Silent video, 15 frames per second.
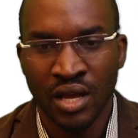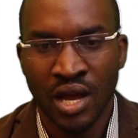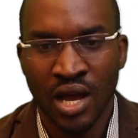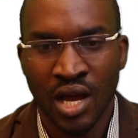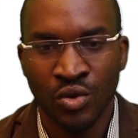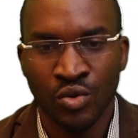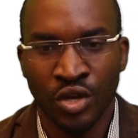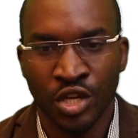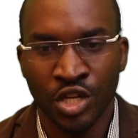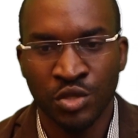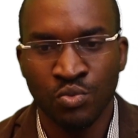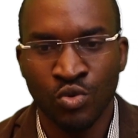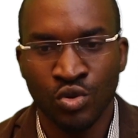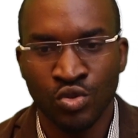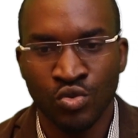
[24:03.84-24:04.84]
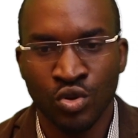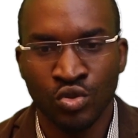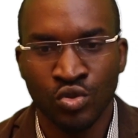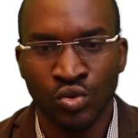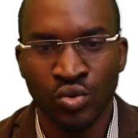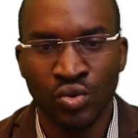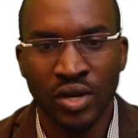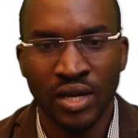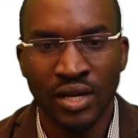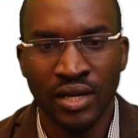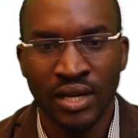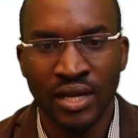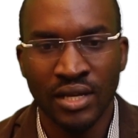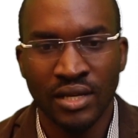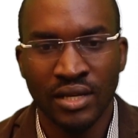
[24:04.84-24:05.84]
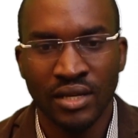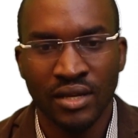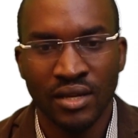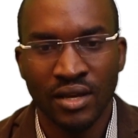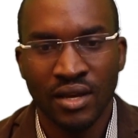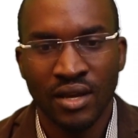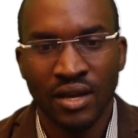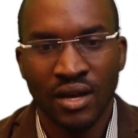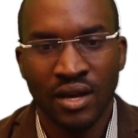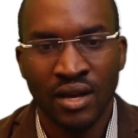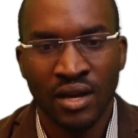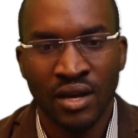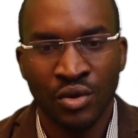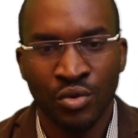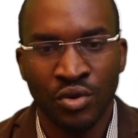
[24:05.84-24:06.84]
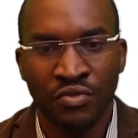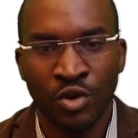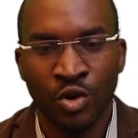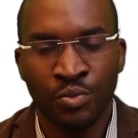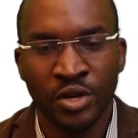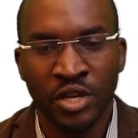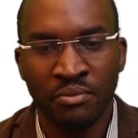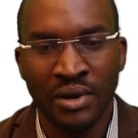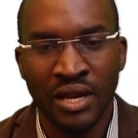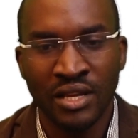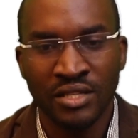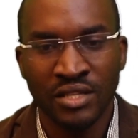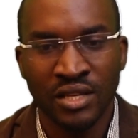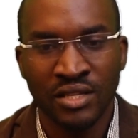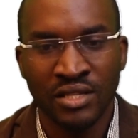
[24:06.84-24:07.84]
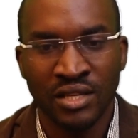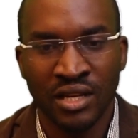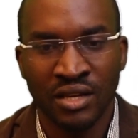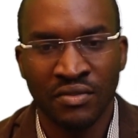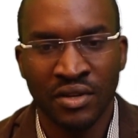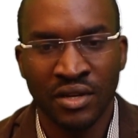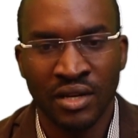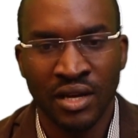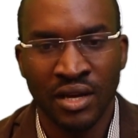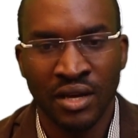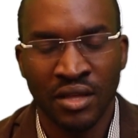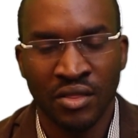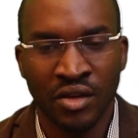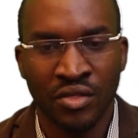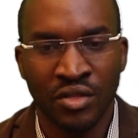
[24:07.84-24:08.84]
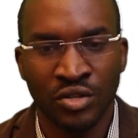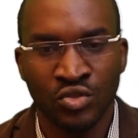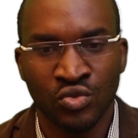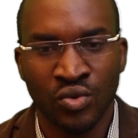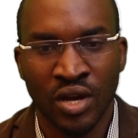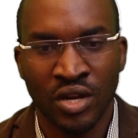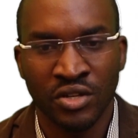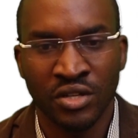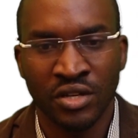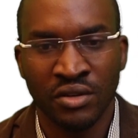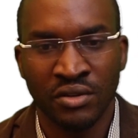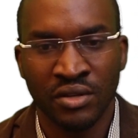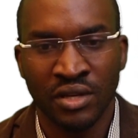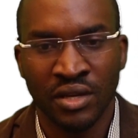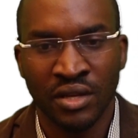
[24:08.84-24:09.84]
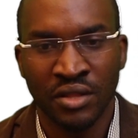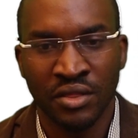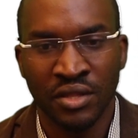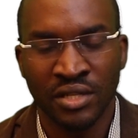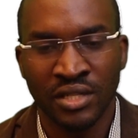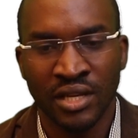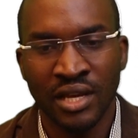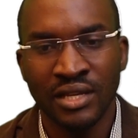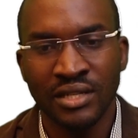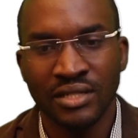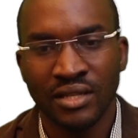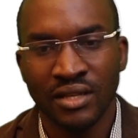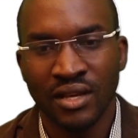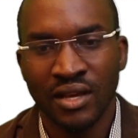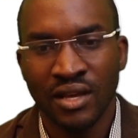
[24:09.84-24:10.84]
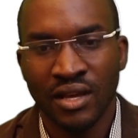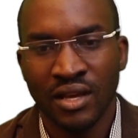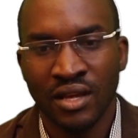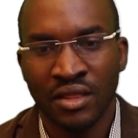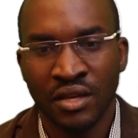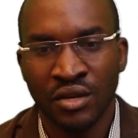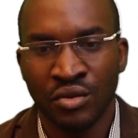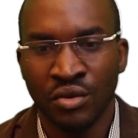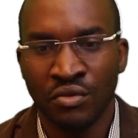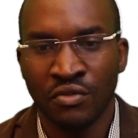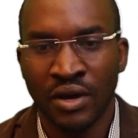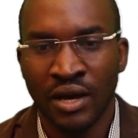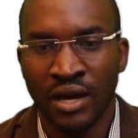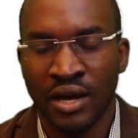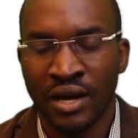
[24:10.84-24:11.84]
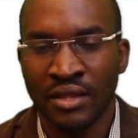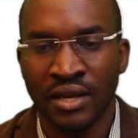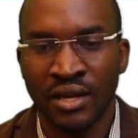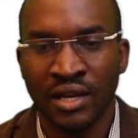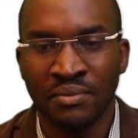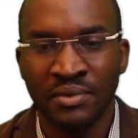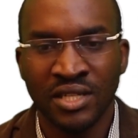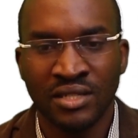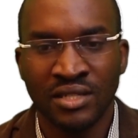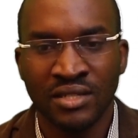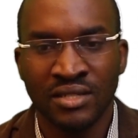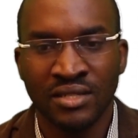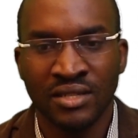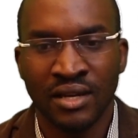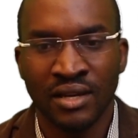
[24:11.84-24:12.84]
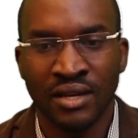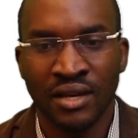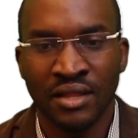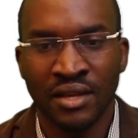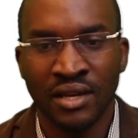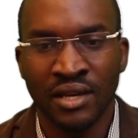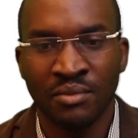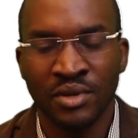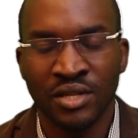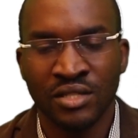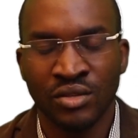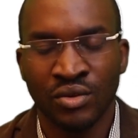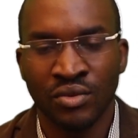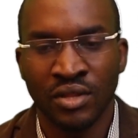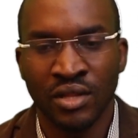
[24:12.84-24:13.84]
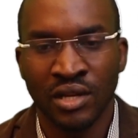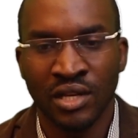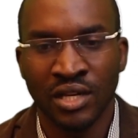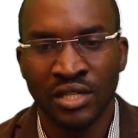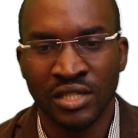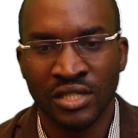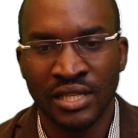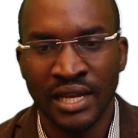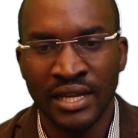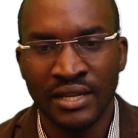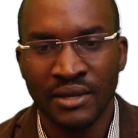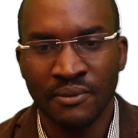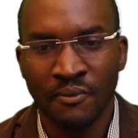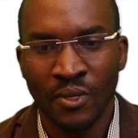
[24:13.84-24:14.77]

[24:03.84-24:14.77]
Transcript: how your cash book is going to look like. You have the opening balances 11,238, and then you have other elements on the credit side.